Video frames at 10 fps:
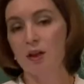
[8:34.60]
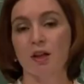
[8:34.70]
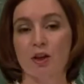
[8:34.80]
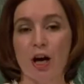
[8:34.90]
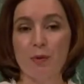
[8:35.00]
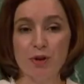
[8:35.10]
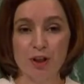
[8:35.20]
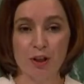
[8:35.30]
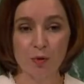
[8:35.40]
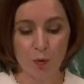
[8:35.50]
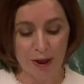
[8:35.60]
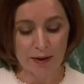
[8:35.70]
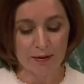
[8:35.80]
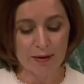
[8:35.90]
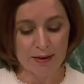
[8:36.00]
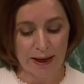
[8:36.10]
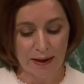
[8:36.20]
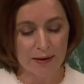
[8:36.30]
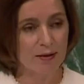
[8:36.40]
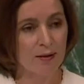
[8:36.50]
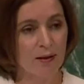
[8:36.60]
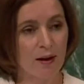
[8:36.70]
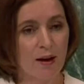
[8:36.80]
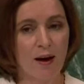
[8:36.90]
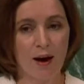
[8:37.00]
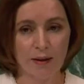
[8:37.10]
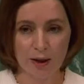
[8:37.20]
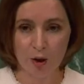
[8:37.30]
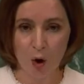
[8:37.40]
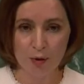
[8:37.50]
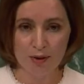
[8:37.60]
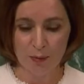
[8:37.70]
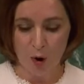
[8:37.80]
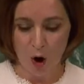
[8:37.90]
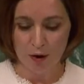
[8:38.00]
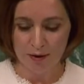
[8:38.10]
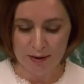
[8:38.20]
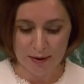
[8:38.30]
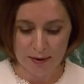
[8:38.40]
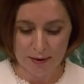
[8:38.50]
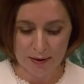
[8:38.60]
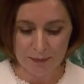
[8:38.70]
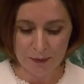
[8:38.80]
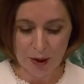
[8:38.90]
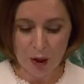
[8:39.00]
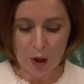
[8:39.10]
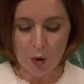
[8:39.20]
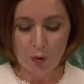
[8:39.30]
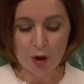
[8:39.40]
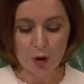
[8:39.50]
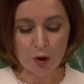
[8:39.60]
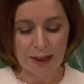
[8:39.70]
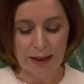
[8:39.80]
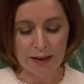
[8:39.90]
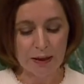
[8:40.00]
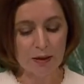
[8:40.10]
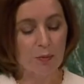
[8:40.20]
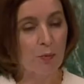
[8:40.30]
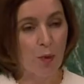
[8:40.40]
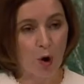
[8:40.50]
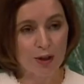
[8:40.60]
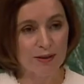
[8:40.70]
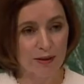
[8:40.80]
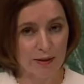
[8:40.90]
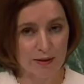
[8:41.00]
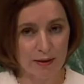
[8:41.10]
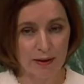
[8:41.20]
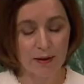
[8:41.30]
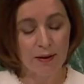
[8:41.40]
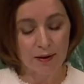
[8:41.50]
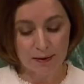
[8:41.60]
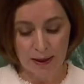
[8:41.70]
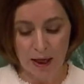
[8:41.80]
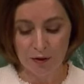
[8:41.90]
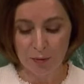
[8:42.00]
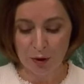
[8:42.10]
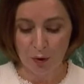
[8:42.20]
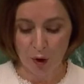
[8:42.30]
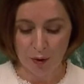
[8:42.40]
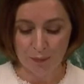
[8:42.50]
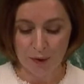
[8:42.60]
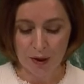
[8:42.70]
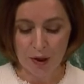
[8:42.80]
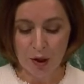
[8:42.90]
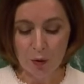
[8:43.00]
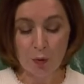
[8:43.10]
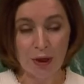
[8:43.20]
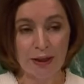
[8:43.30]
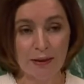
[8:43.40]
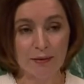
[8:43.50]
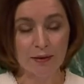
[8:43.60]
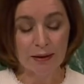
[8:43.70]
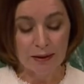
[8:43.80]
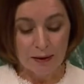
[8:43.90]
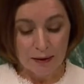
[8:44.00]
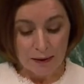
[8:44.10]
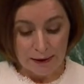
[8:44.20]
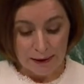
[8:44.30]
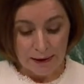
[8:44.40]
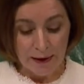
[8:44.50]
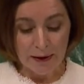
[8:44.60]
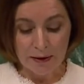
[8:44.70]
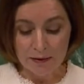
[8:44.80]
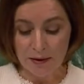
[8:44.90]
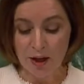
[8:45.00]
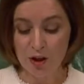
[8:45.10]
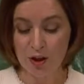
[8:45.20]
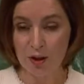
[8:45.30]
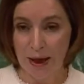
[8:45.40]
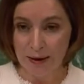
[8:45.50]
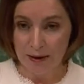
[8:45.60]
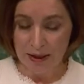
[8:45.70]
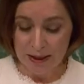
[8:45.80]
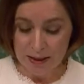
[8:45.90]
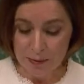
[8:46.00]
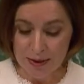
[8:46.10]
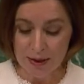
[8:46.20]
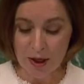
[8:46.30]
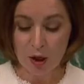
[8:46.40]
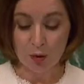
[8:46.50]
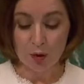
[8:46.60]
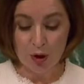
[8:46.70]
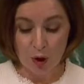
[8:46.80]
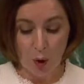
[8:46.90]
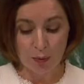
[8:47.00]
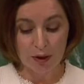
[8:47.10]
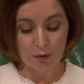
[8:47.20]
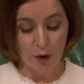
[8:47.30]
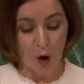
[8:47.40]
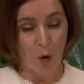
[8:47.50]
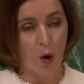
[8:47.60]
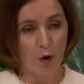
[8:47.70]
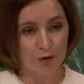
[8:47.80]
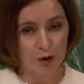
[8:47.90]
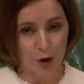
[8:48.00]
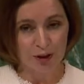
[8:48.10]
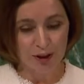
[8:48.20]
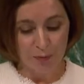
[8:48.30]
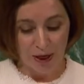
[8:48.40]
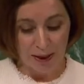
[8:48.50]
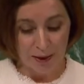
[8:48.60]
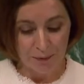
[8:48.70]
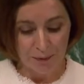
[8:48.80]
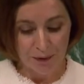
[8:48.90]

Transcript: Corruption weakens states and erodes democracies. We should take it more seriously than ever before. We need clear international mechanisms to stop the flow of dirty money.